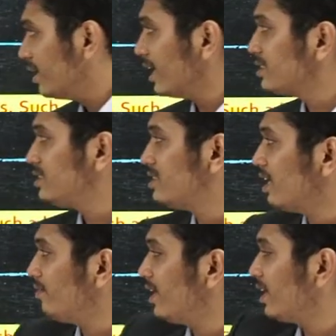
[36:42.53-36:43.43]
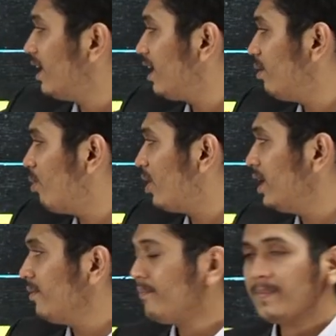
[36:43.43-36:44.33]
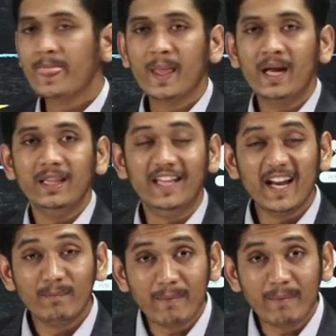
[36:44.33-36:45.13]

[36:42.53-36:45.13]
Next, self-regulatory body. There